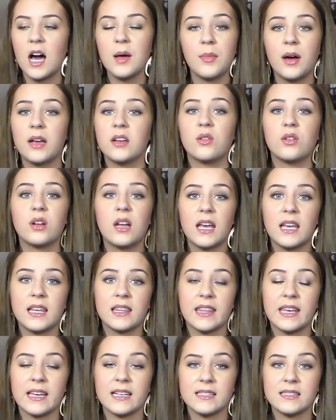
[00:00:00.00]
I might not
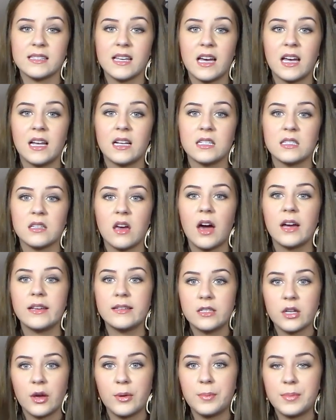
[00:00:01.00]
like this, and
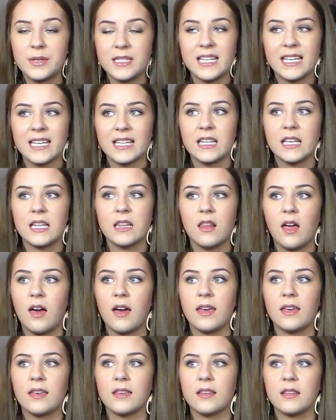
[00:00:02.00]
I don't particularly
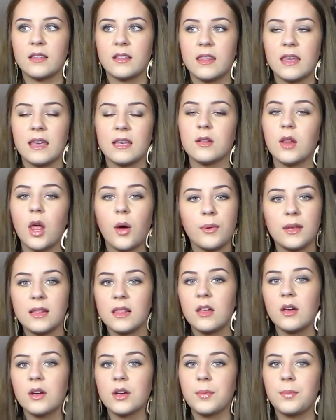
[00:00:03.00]
like the
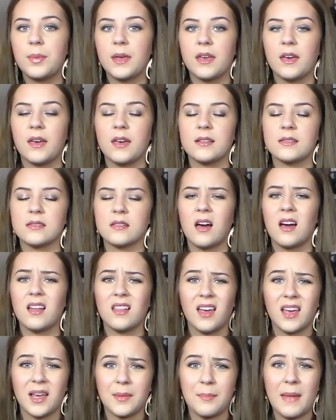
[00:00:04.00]
glowy look because
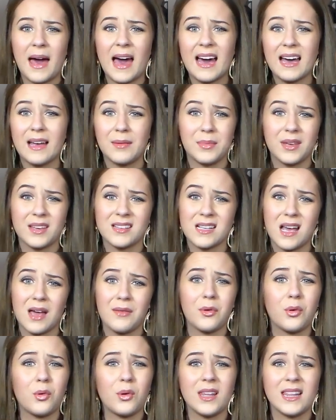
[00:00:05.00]
I like matte, and because I
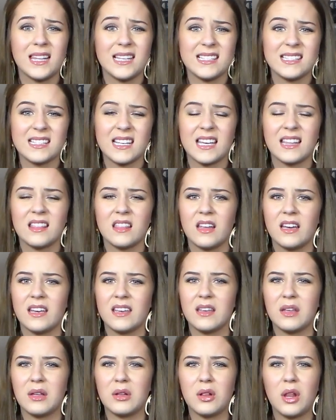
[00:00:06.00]
have oily skin,
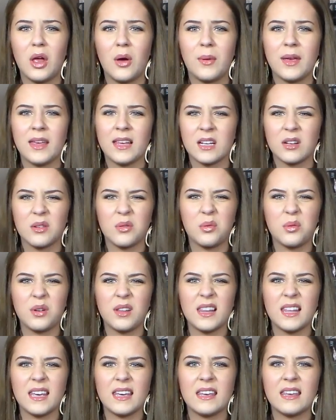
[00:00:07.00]
like glowing and
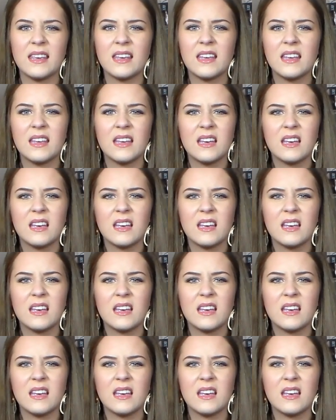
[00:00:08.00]
oily